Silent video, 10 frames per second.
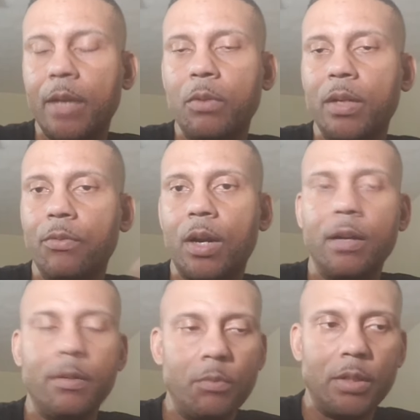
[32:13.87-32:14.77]
whenever
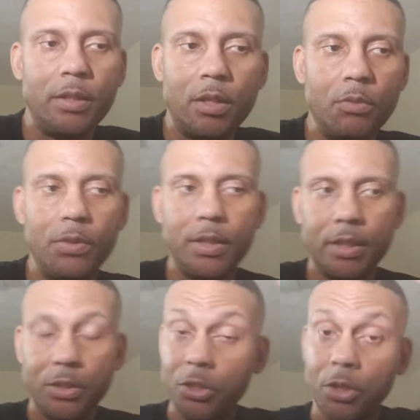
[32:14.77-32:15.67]
I would go
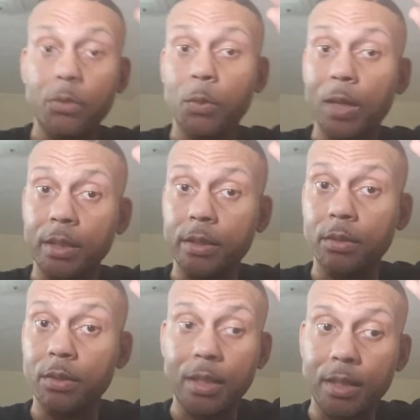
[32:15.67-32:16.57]
visit certain
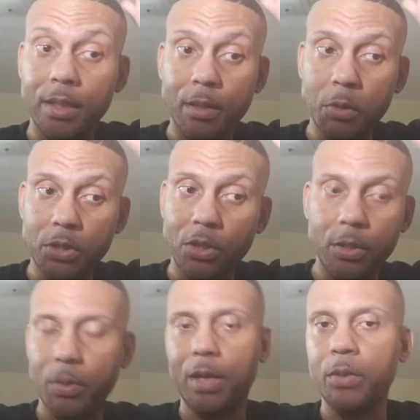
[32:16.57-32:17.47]
relatives, it was only
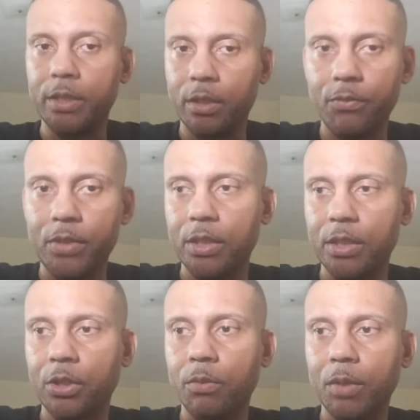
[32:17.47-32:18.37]
when I went to go visit
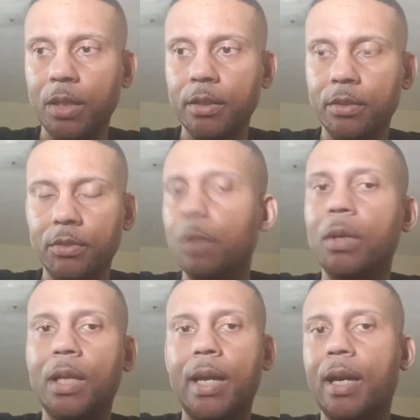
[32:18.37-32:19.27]
certain relatives. It
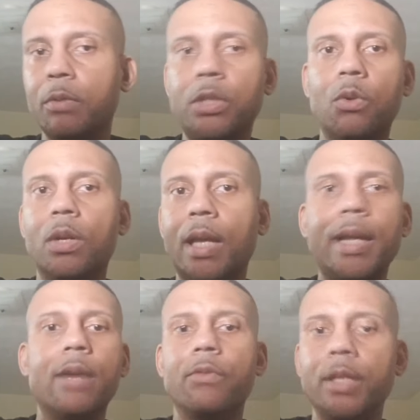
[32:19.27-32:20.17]
wasn't like I was going
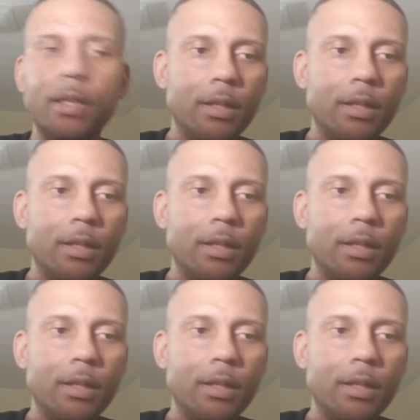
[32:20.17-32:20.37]
like every